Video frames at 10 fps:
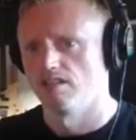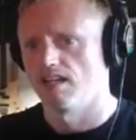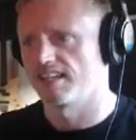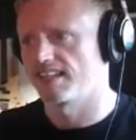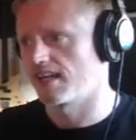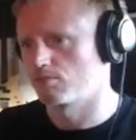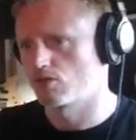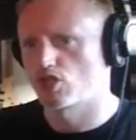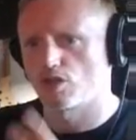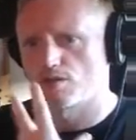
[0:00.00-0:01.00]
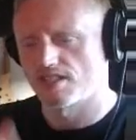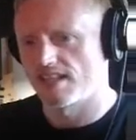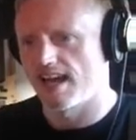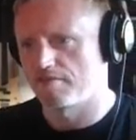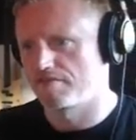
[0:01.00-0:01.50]
And again, I'm just using
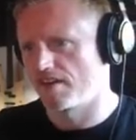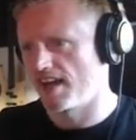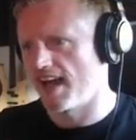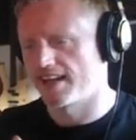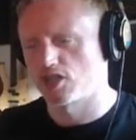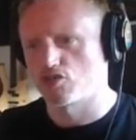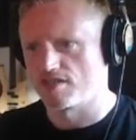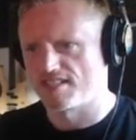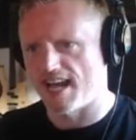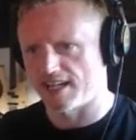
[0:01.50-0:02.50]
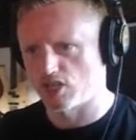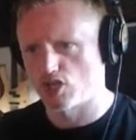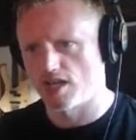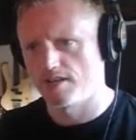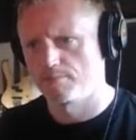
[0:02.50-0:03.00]
that for extra
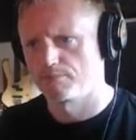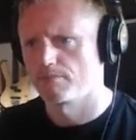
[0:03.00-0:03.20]
texture